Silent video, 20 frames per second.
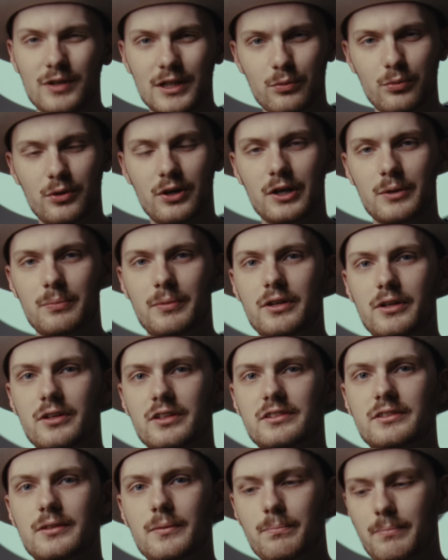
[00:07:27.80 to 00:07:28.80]
really work
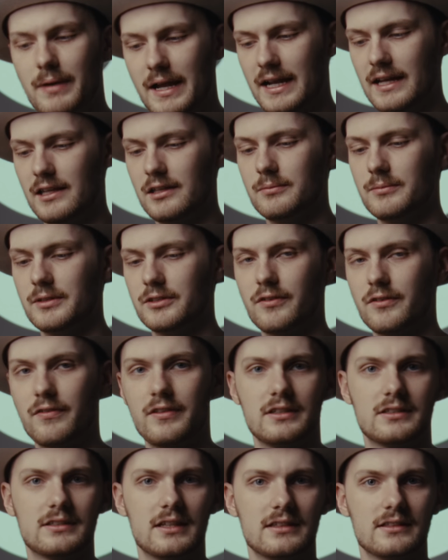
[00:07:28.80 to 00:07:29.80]
because the back element of
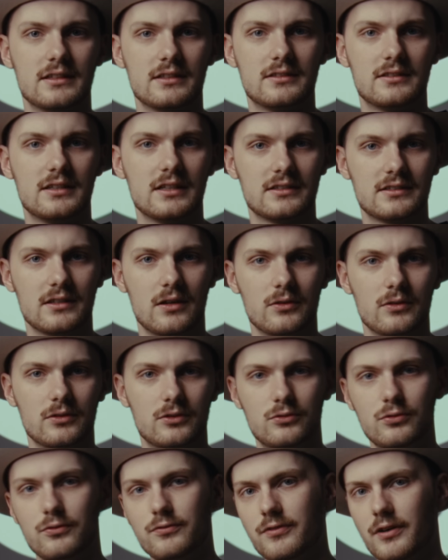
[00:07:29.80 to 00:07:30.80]
these lenses sticks
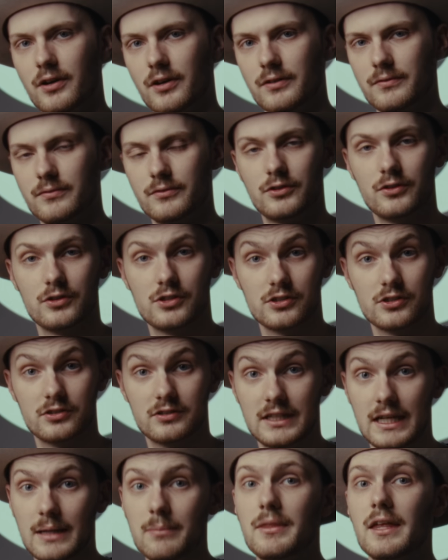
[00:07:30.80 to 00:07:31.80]
out too far, so
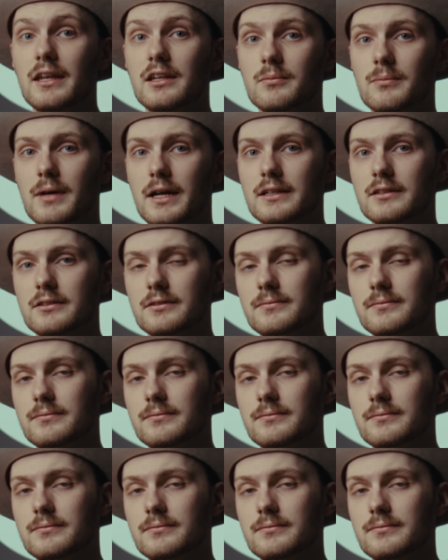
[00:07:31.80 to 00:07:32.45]
just keep that in mind.